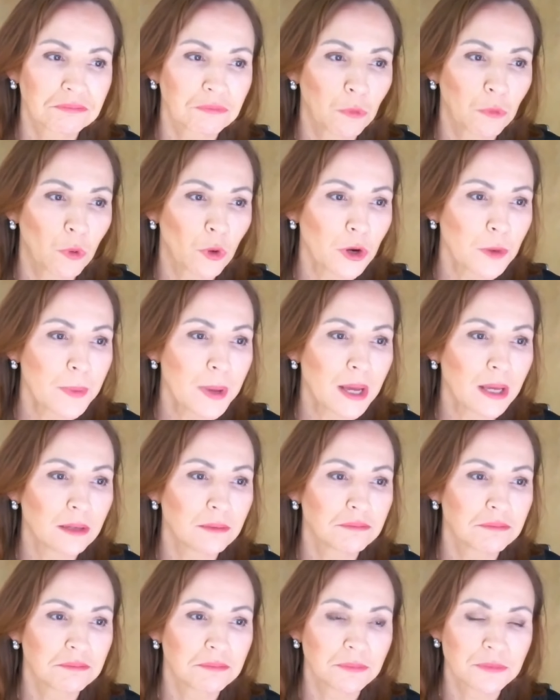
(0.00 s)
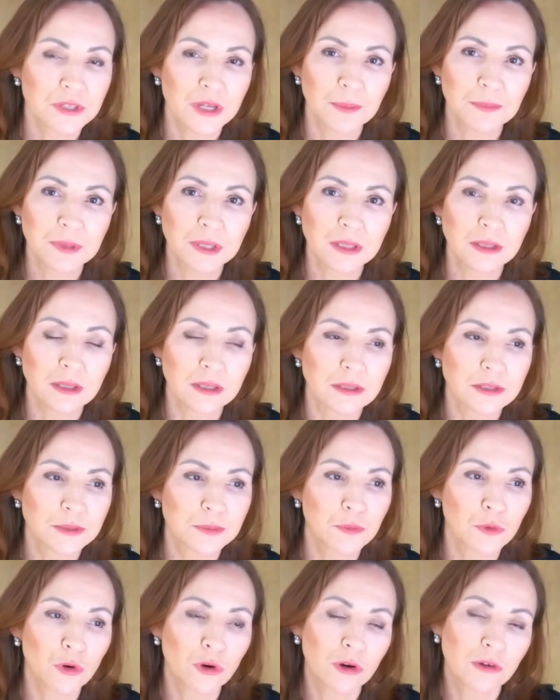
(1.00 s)
What about something that's
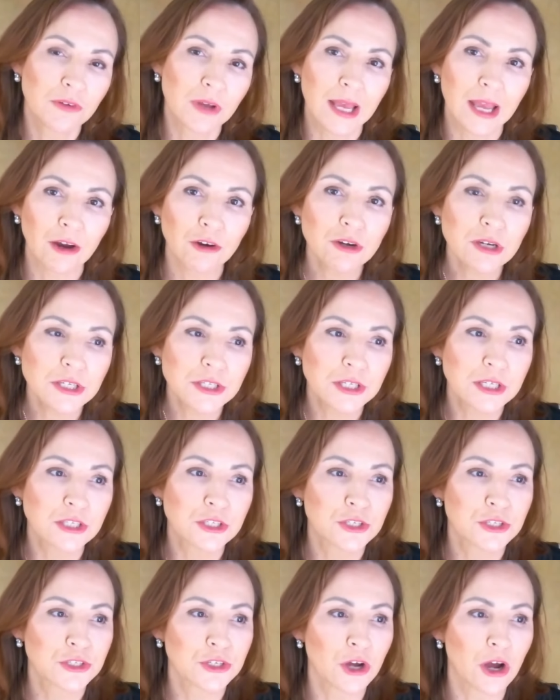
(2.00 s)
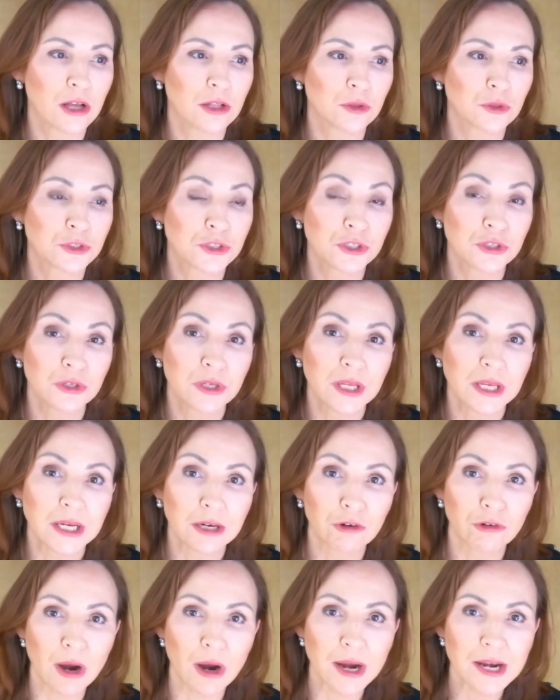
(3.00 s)
more of a heritage style, or do you need
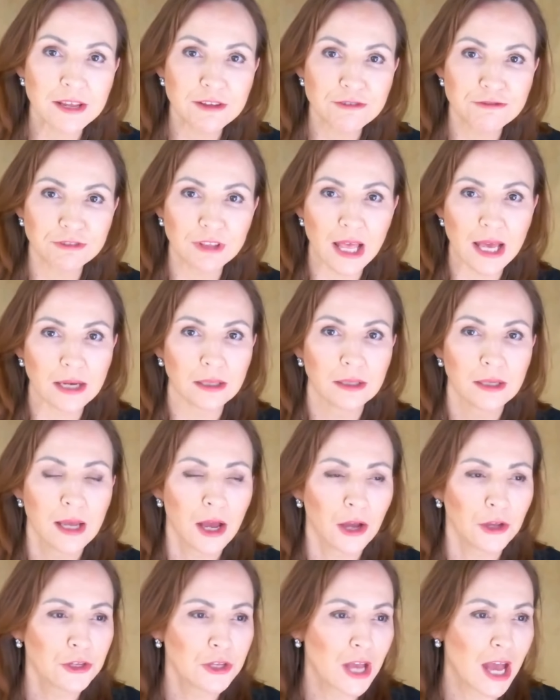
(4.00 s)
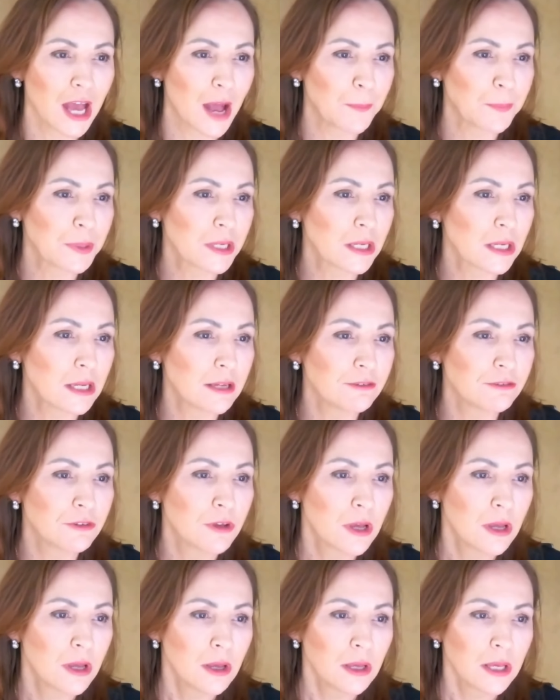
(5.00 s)
a granny flat? Are you happy to live
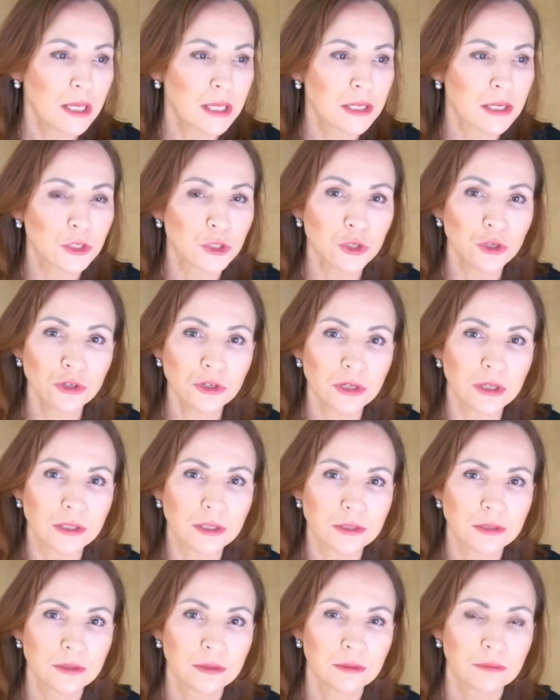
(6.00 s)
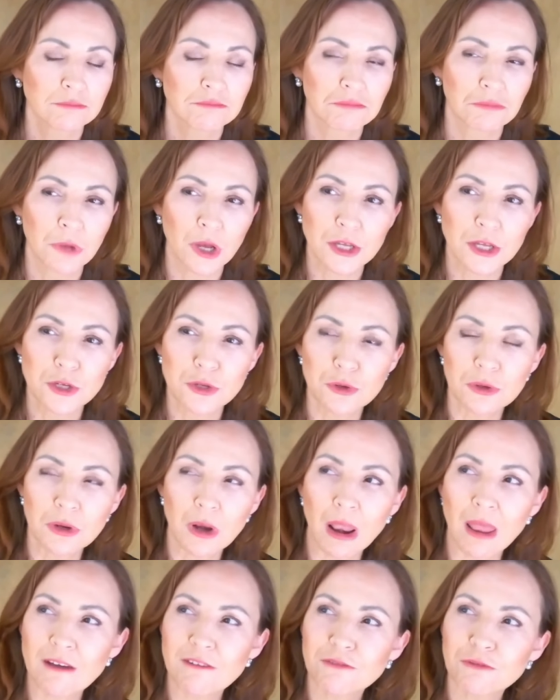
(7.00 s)
in a unit? Are you
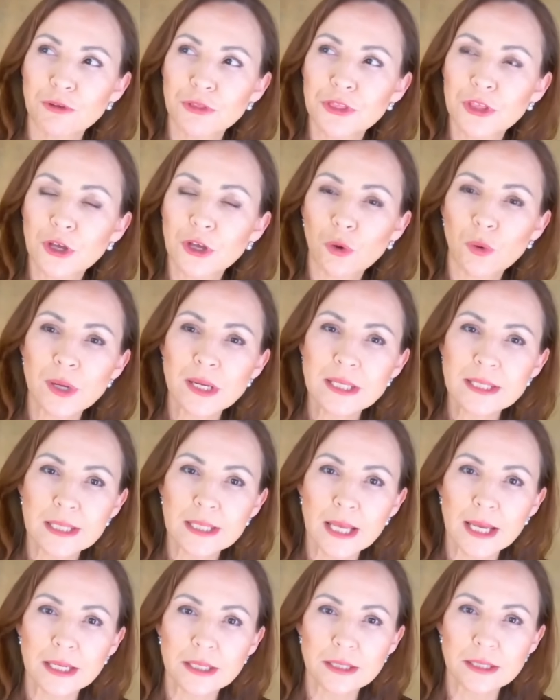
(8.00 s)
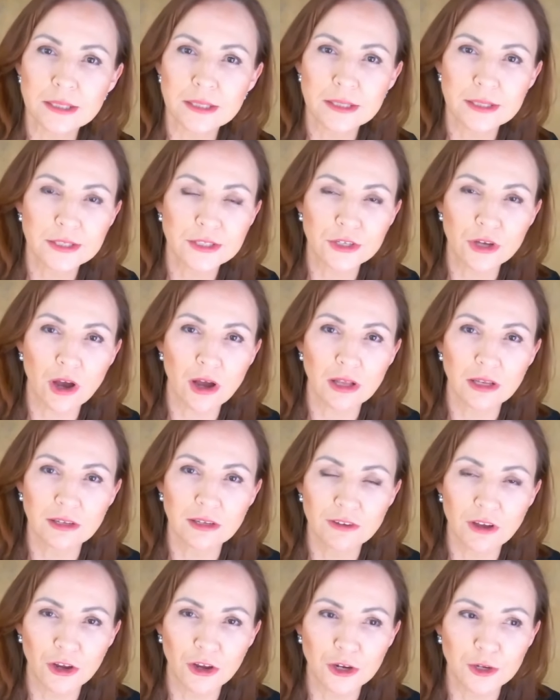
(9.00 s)
in love with the Queenslander style
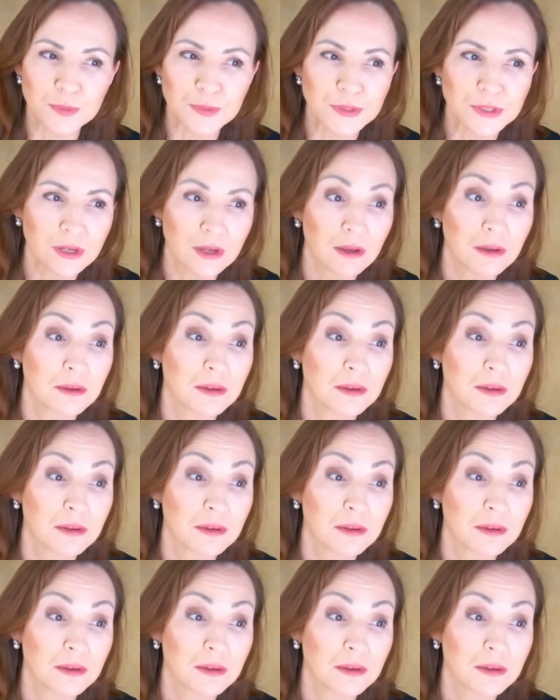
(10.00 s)
of homes?